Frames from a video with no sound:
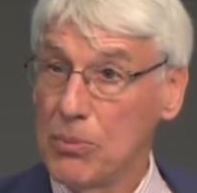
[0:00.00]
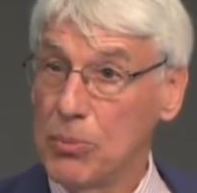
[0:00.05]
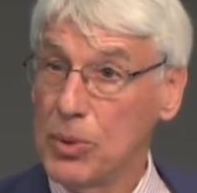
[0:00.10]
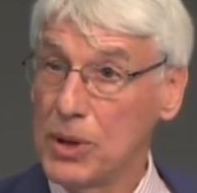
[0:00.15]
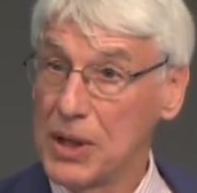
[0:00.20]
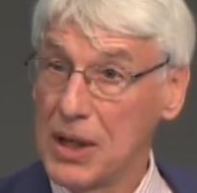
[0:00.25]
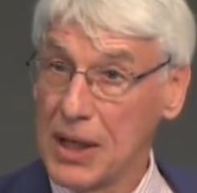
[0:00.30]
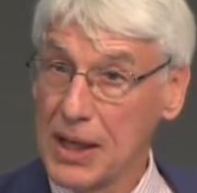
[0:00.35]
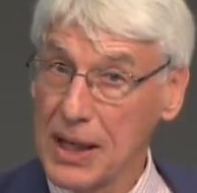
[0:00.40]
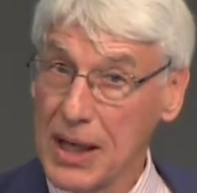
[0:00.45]

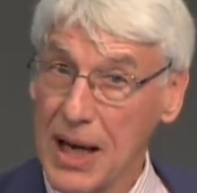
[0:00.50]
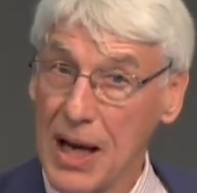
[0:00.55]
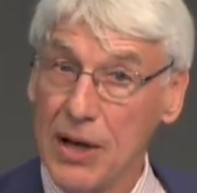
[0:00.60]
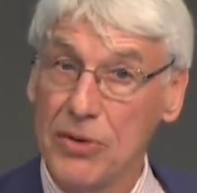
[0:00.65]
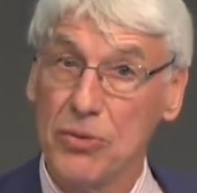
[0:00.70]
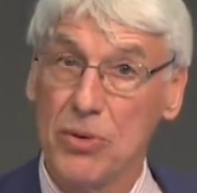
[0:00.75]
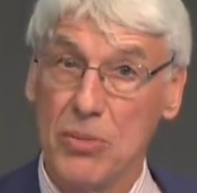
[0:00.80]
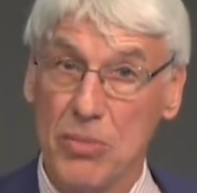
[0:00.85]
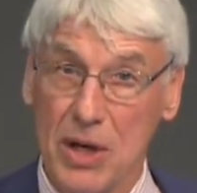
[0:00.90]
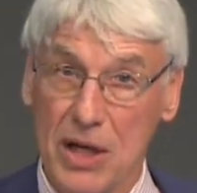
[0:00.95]
but they
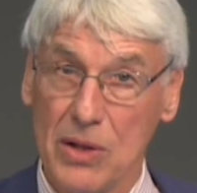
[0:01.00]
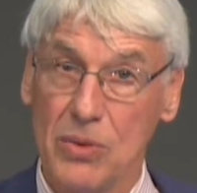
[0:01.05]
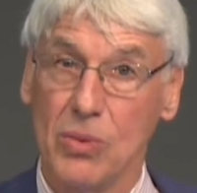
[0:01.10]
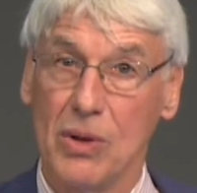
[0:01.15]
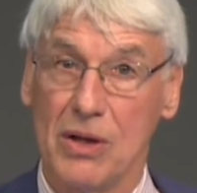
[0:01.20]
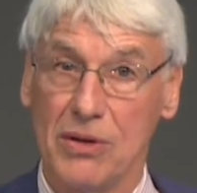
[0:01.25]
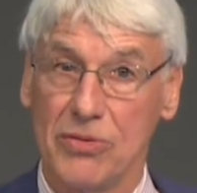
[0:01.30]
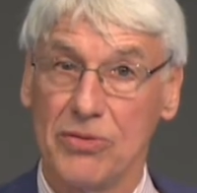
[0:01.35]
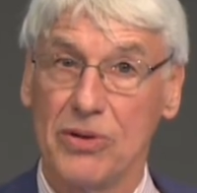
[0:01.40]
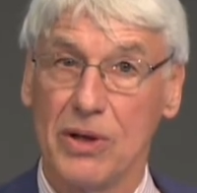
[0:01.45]
can remain
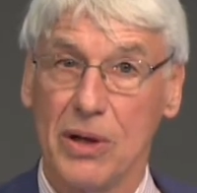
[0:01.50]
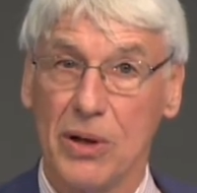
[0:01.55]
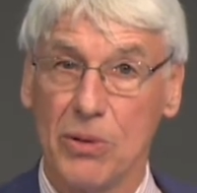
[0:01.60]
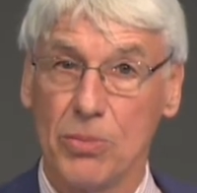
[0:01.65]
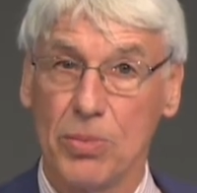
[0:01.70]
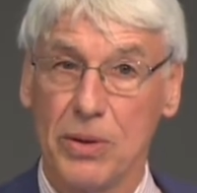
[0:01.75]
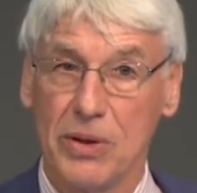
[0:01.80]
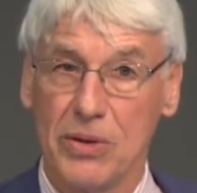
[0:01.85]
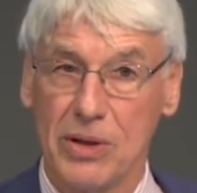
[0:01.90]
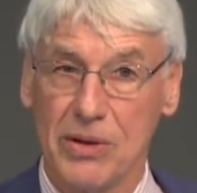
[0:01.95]
well for a
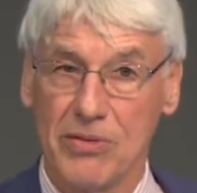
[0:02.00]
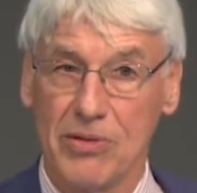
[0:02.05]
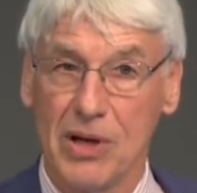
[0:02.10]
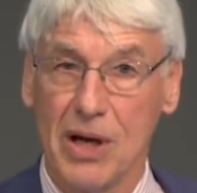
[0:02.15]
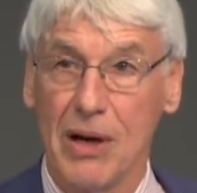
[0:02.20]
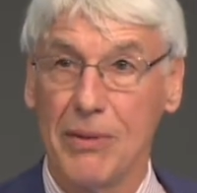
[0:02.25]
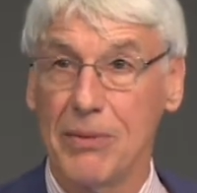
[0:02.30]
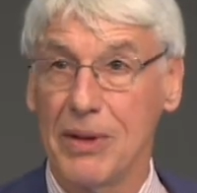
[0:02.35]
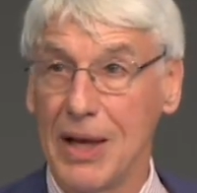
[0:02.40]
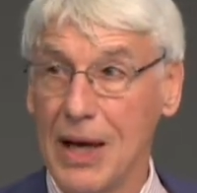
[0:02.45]
long period of
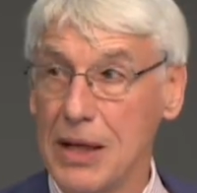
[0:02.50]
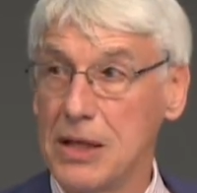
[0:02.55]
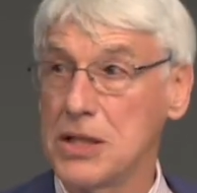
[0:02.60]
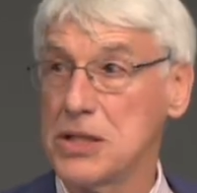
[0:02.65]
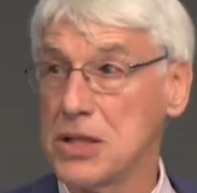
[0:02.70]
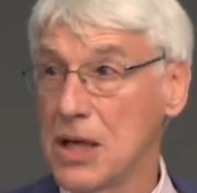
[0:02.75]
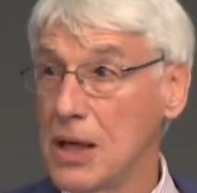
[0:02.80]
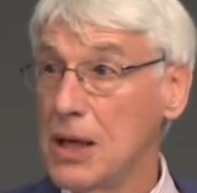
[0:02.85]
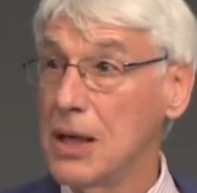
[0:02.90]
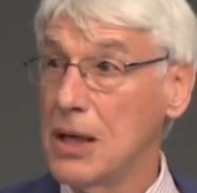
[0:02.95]
time. That
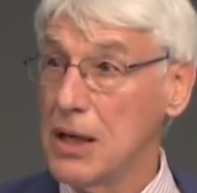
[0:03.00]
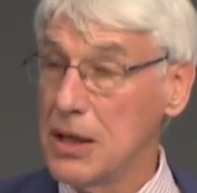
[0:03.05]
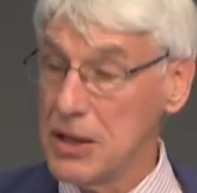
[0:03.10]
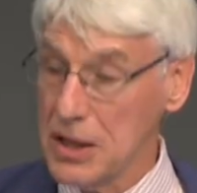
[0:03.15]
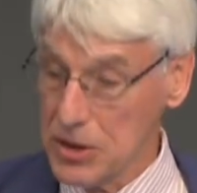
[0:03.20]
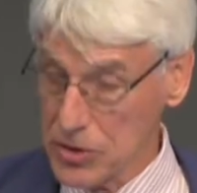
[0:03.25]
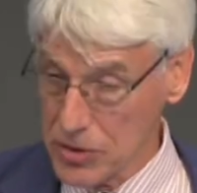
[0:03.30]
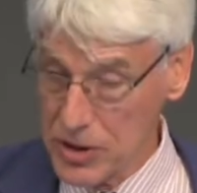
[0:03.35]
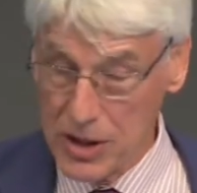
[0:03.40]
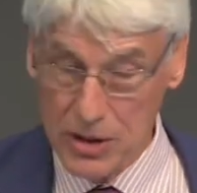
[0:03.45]
is an
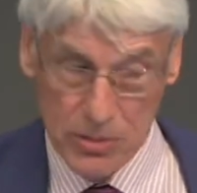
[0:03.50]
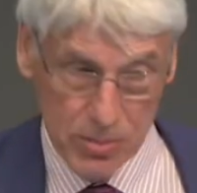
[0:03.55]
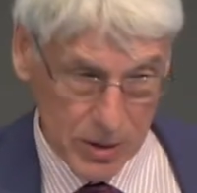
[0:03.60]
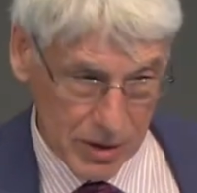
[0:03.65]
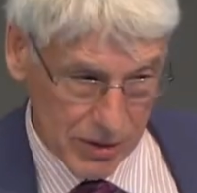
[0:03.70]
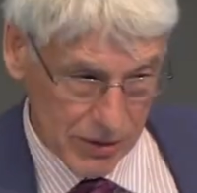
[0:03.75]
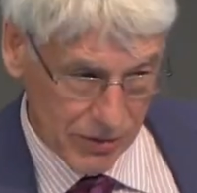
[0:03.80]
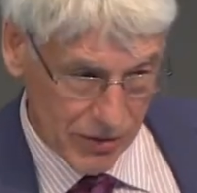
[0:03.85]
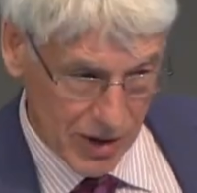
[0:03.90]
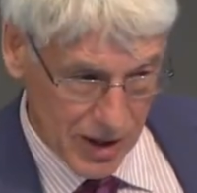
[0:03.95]

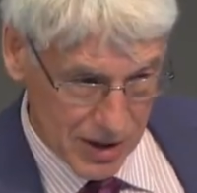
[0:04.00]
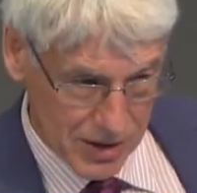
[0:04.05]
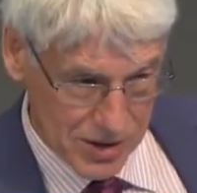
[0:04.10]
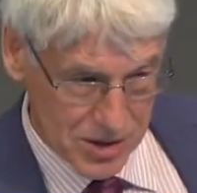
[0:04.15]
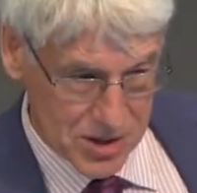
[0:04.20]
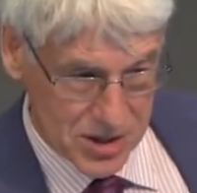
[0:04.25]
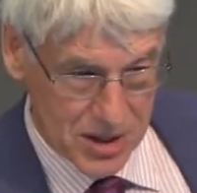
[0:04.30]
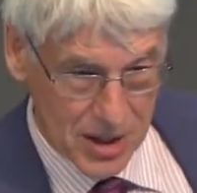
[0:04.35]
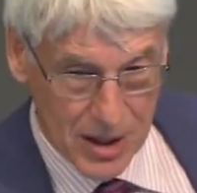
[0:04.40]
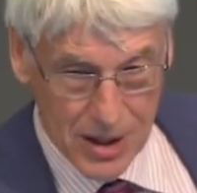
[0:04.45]
incredible
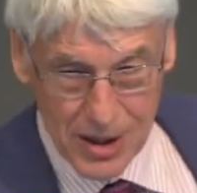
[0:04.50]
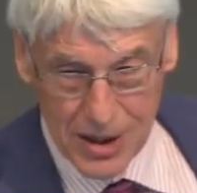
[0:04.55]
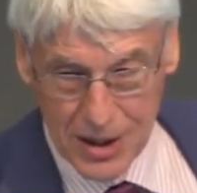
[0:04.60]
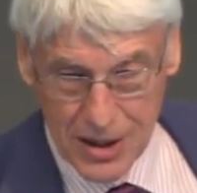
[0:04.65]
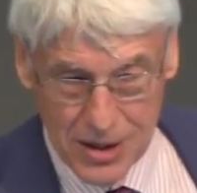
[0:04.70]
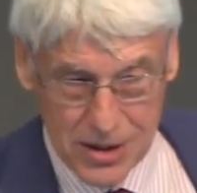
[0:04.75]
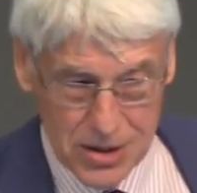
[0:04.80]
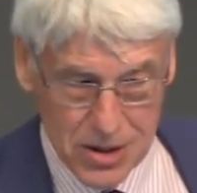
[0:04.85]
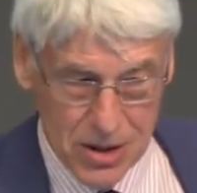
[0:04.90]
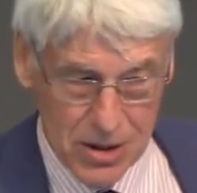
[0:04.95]
advance
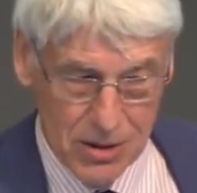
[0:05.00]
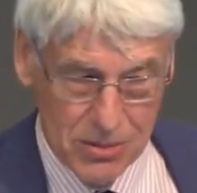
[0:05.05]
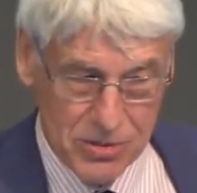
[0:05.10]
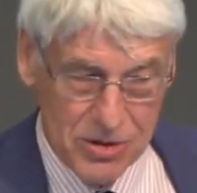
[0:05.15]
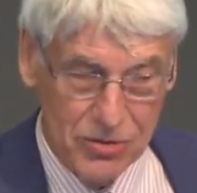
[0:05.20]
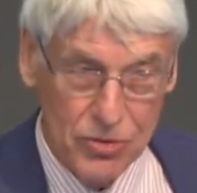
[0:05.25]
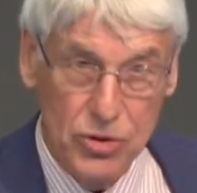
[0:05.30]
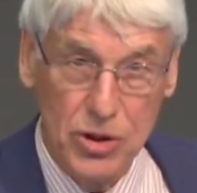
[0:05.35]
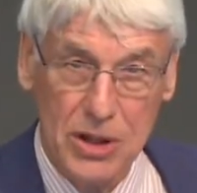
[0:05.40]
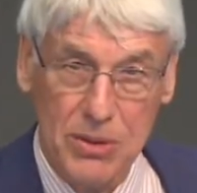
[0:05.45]
in
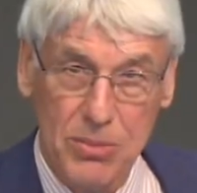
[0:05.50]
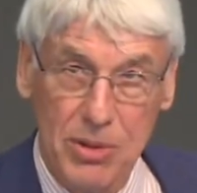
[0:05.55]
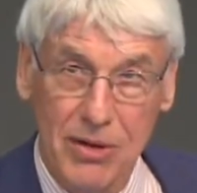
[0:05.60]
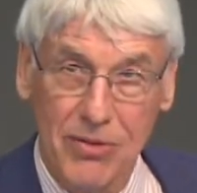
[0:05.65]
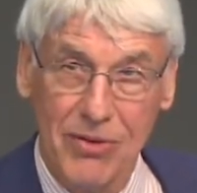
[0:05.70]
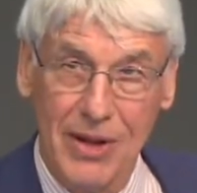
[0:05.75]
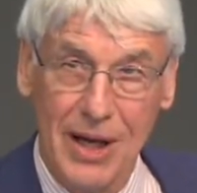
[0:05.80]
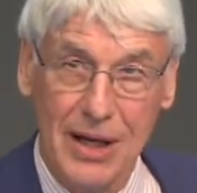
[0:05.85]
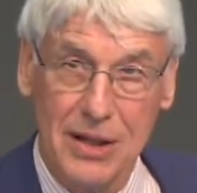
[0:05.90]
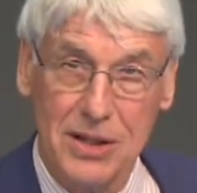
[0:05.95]
terms of treatment
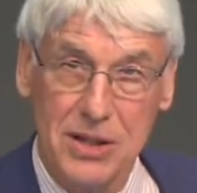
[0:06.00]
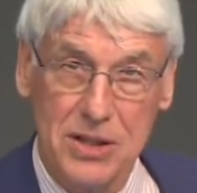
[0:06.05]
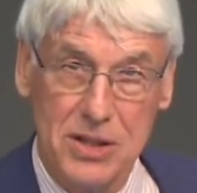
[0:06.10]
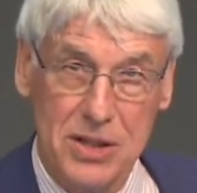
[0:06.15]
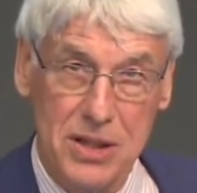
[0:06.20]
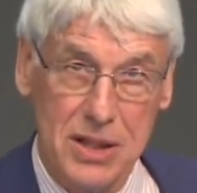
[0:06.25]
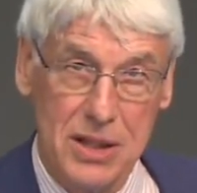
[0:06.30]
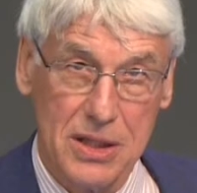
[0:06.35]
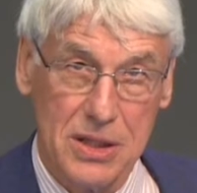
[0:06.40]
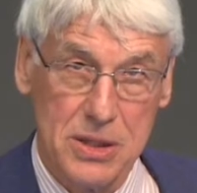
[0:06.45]
of that
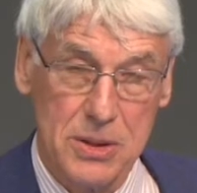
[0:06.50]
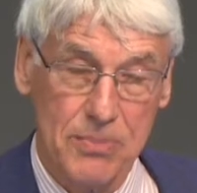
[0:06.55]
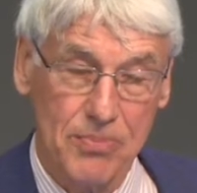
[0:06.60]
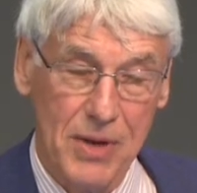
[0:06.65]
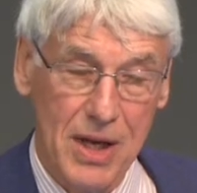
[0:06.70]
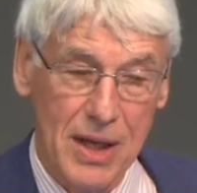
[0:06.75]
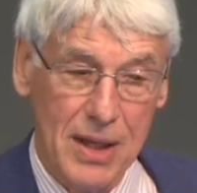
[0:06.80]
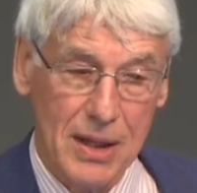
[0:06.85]
disease.